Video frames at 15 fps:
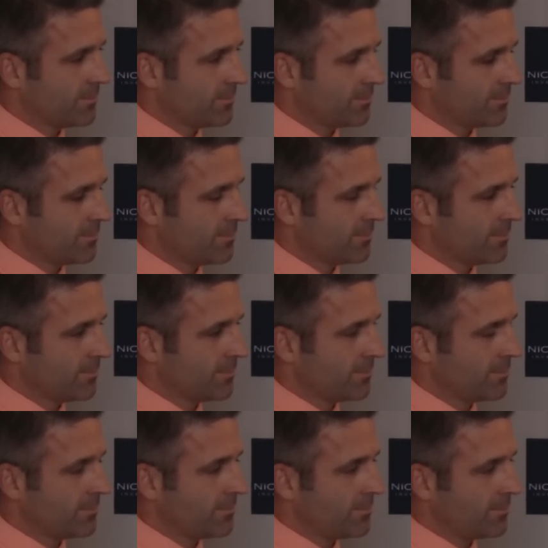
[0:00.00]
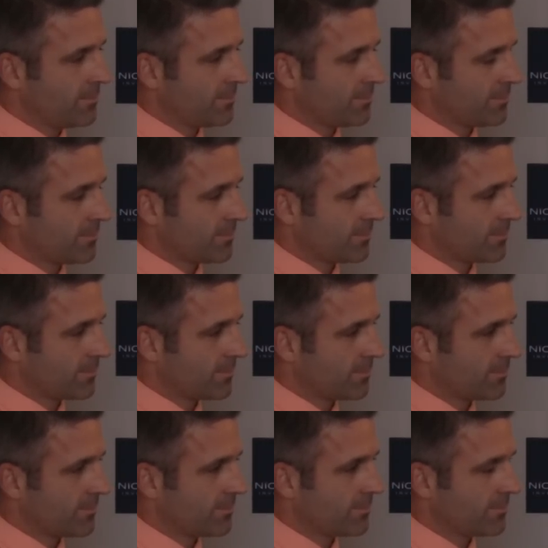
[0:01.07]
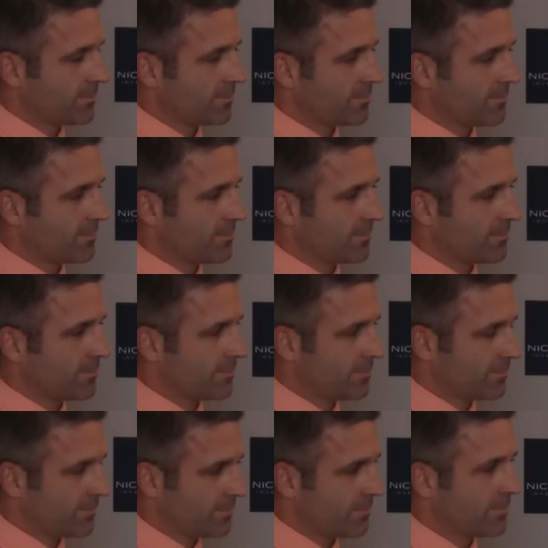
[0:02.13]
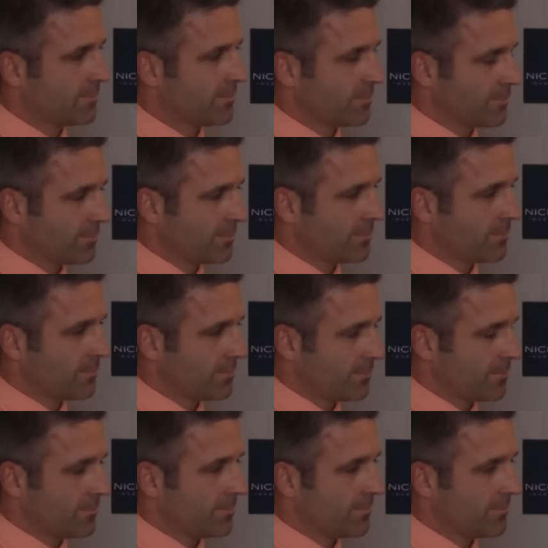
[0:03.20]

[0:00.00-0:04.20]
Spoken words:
No words are spoken by the person on screen.